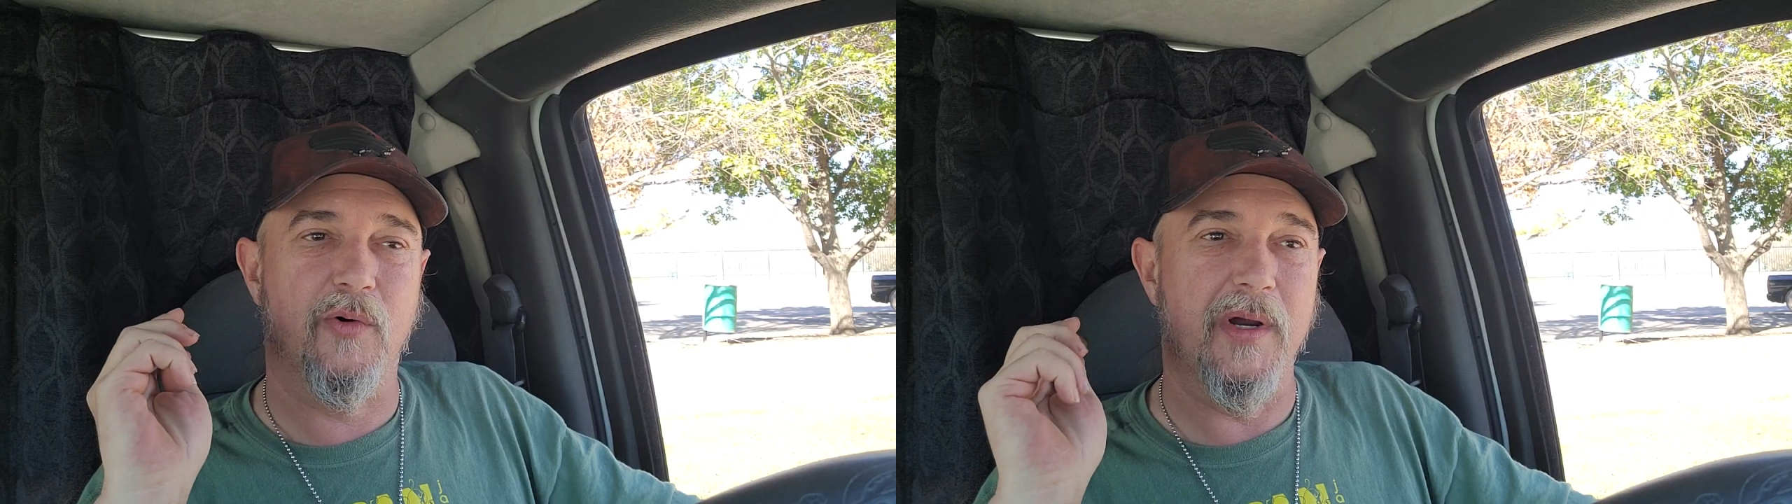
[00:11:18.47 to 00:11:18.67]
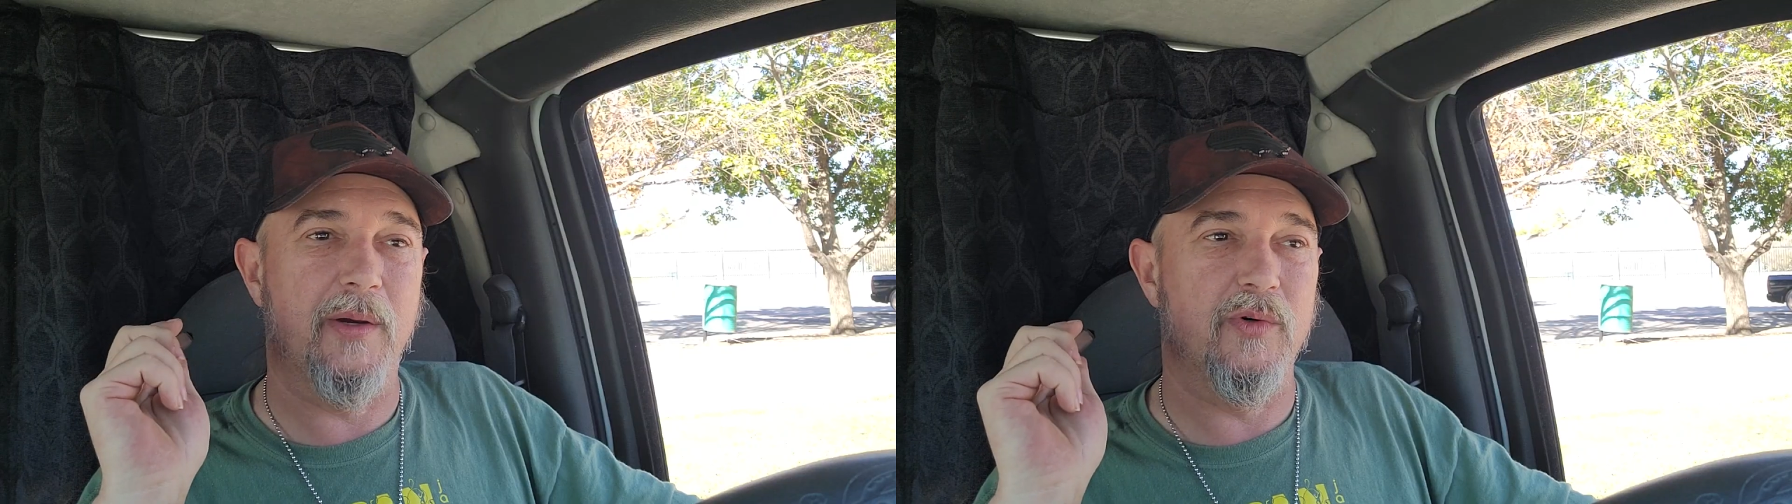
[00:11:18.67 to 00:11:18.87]

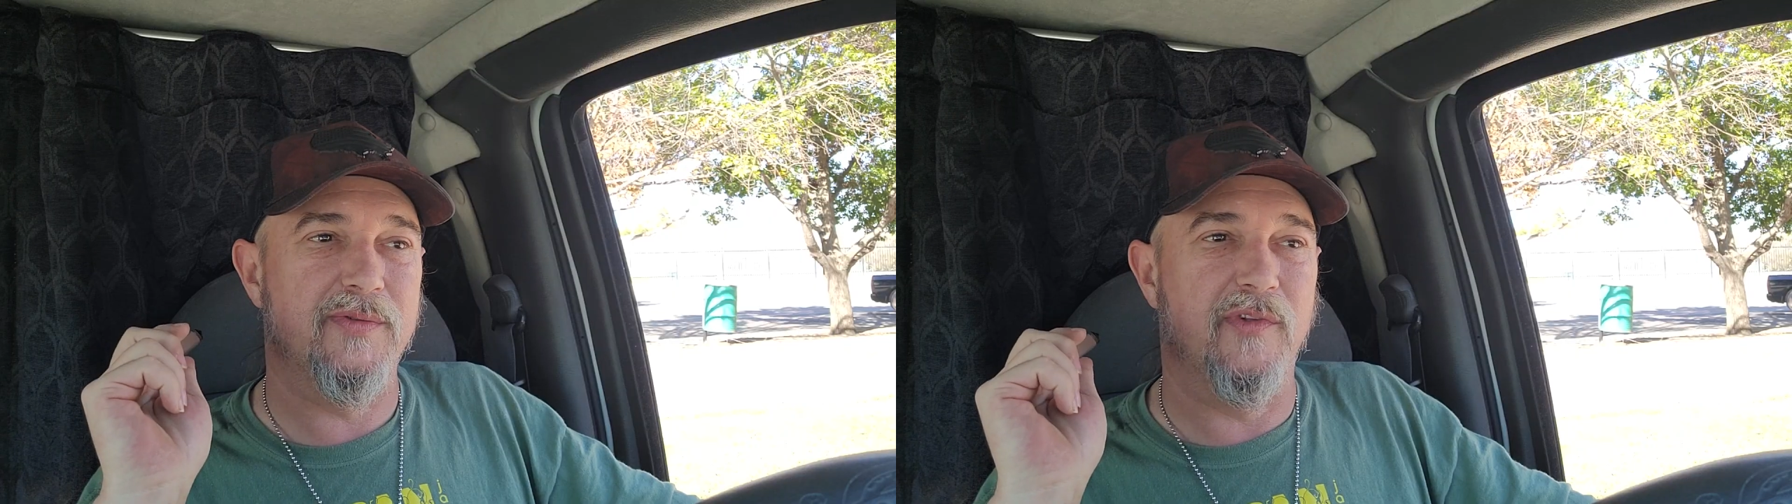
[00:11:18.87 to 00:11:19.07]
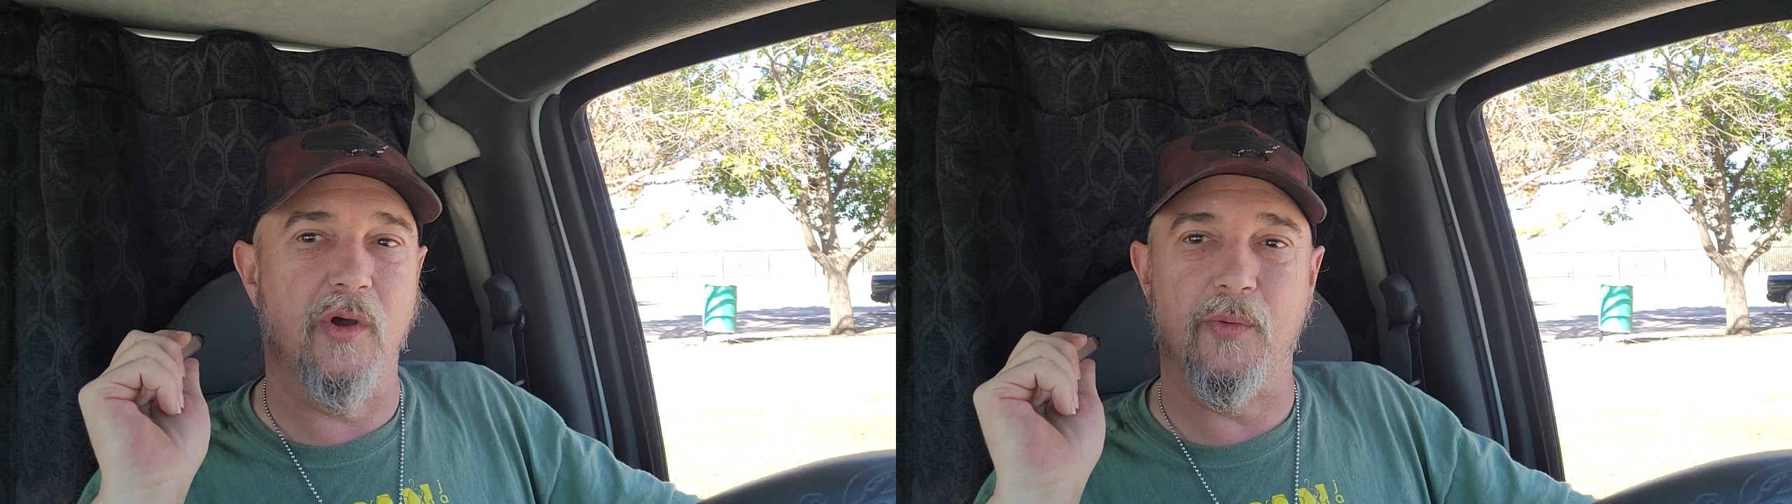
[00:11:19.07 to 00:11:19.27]
creek was
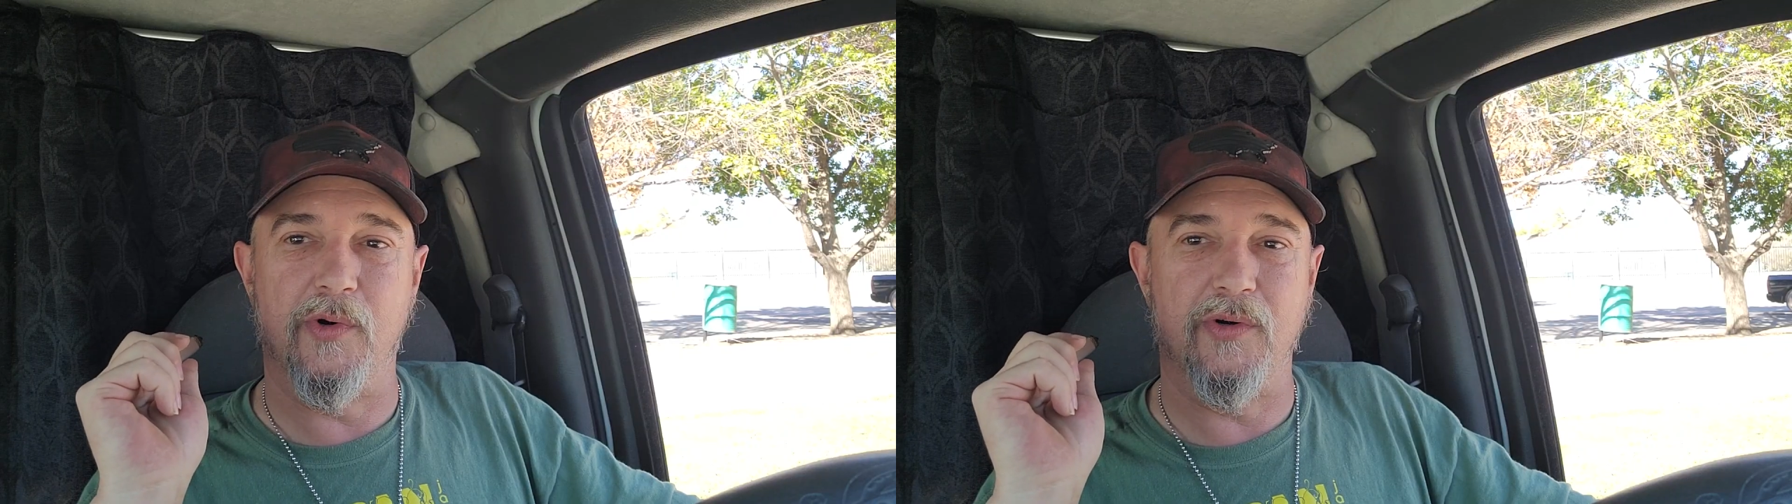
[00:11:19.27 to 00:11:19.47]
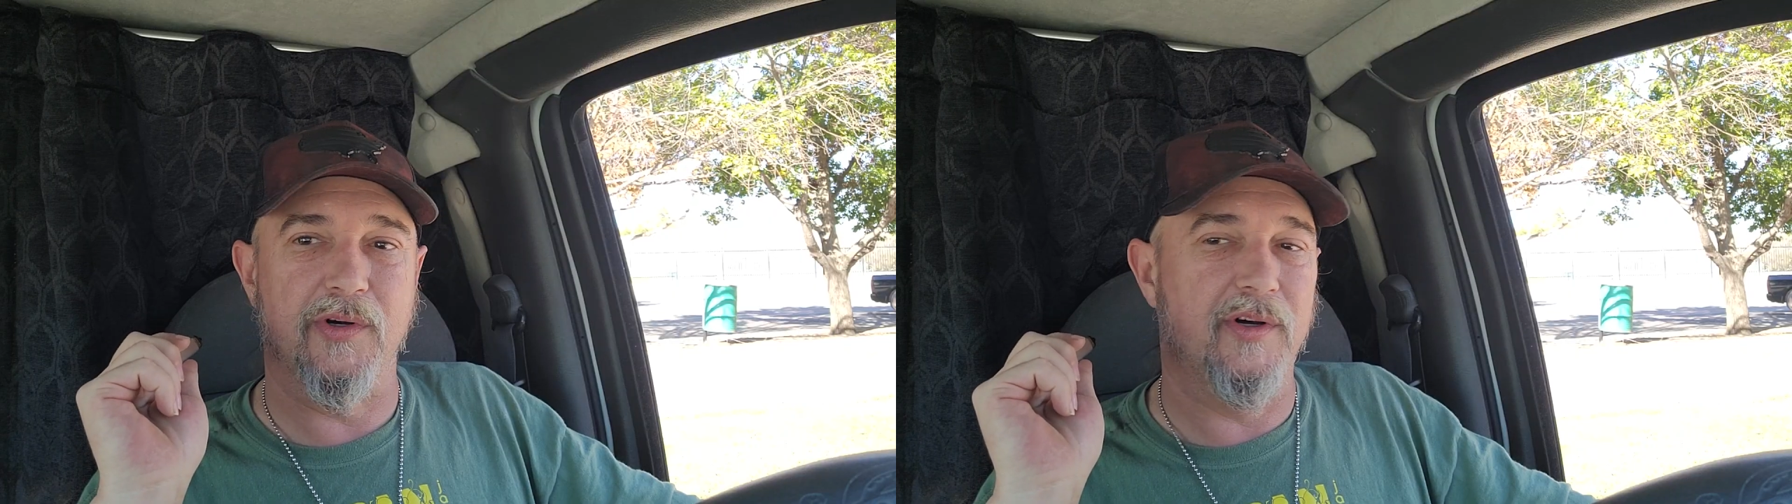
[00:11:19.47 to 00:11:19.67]
flowing
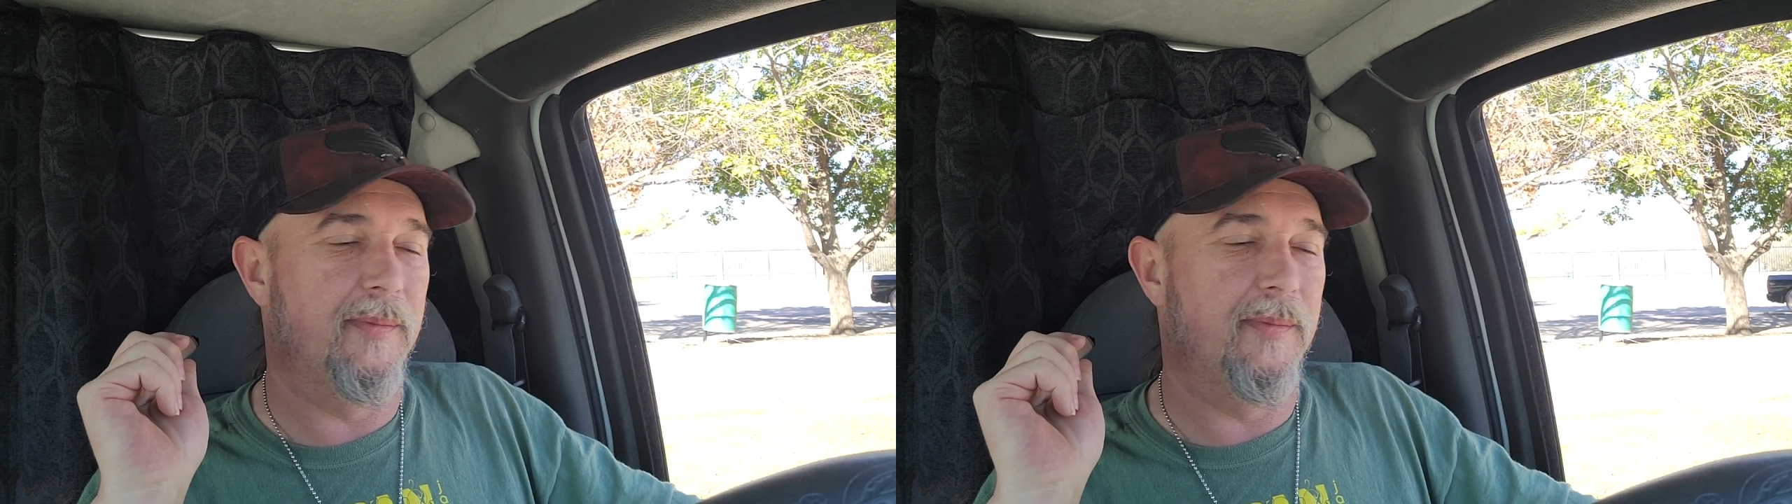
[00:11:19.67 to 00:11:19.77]
real good,